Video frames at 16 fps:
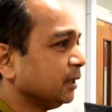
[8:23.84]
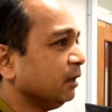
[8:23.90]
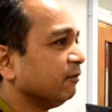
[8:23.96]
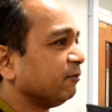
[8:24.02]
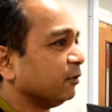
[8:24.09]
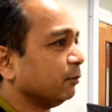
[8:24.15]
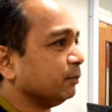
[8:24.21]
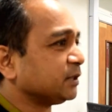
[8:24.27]

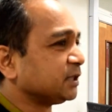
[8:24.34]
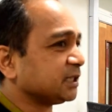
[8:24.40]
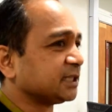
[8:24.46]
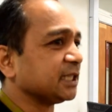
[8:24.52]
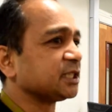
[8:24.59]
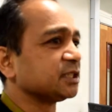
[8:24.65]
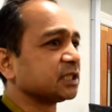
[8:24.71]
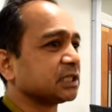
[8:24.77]
for
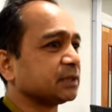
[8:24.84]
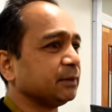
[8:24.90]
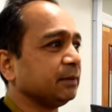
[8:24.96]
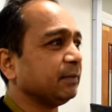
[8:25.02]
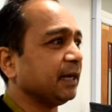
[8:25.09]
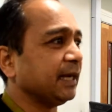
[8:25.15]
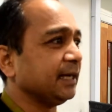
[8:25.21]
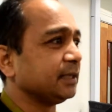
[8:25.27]
decisions to
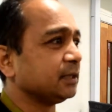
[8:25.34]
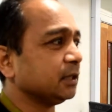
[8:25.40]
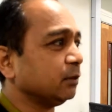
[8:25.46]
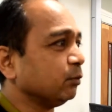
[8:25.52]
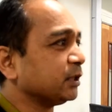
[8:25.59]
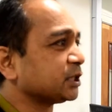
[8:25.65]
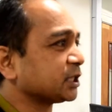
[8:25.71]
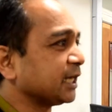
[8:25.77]
be made,
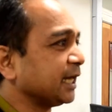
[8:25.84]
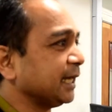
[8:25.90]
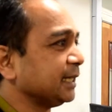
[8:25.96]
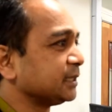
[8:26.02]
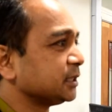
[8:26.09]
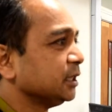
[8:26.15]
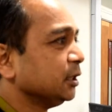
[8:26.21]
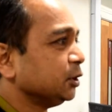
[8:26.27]
in which
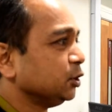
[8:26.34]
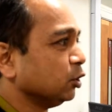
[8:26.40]
case